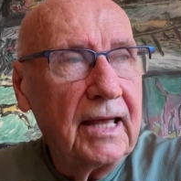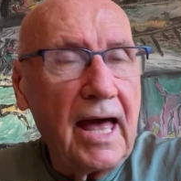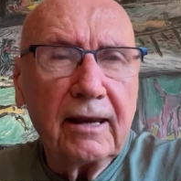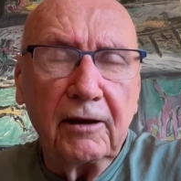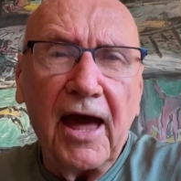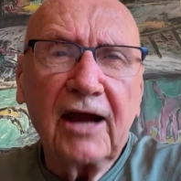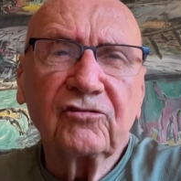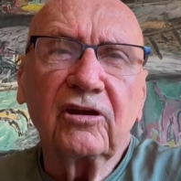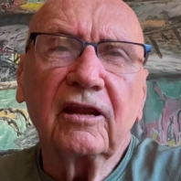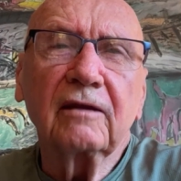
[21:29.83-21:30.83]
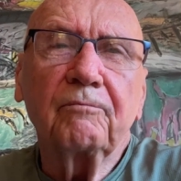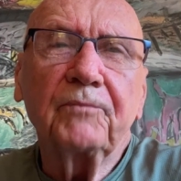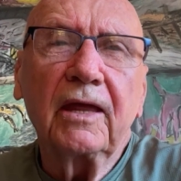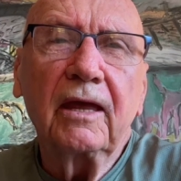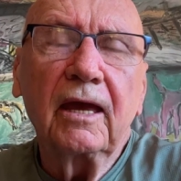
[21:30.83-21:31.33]
had an accident,
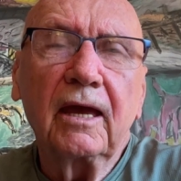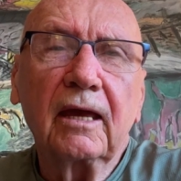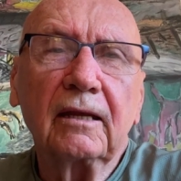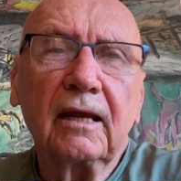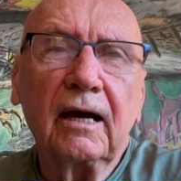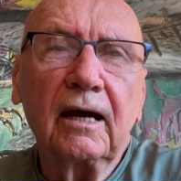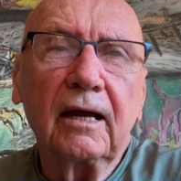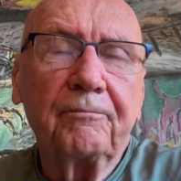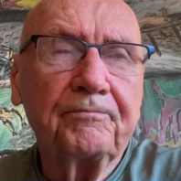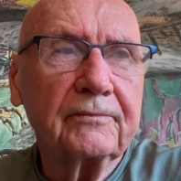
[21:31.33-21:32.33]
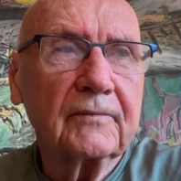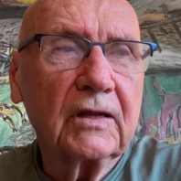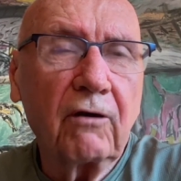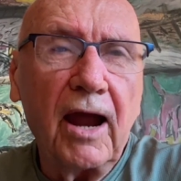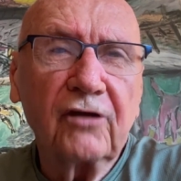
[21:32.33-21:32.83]
and I
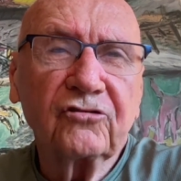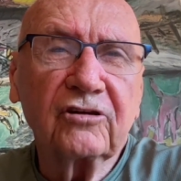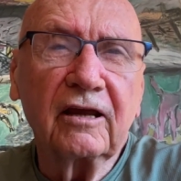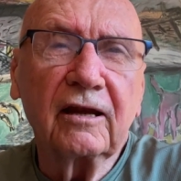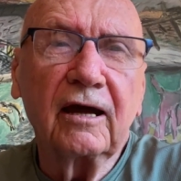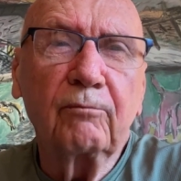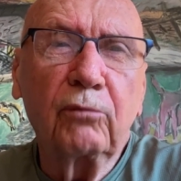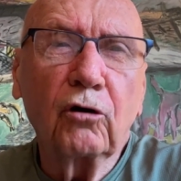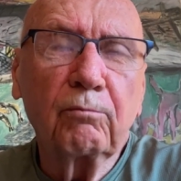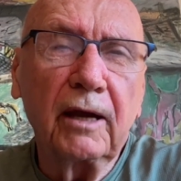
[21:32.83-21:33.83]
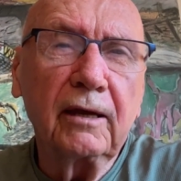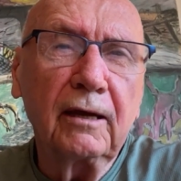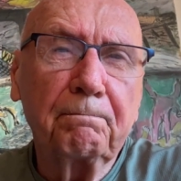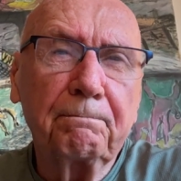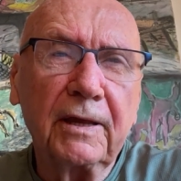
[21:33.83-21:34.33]
crashed, and I broke my
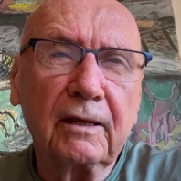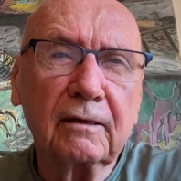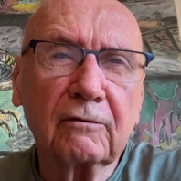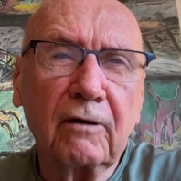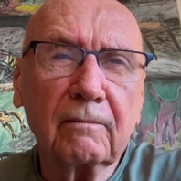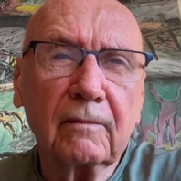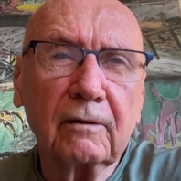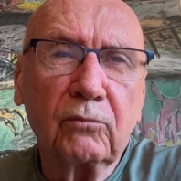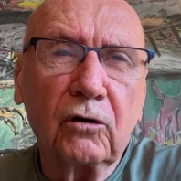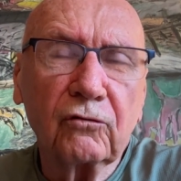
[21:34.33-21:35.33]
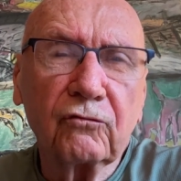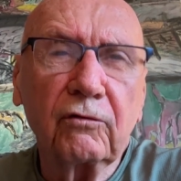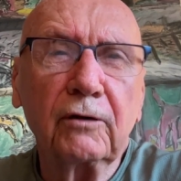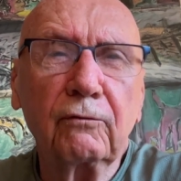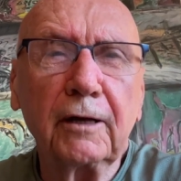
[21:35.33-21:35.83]
hip and broke
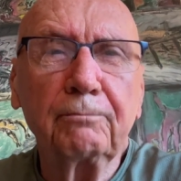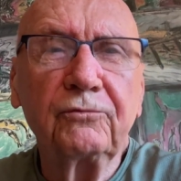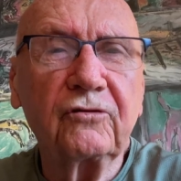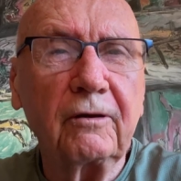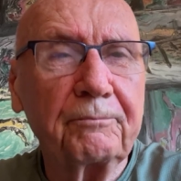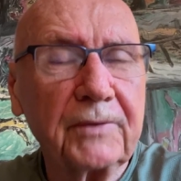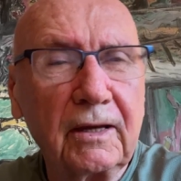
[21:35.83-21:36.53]
3 ribs,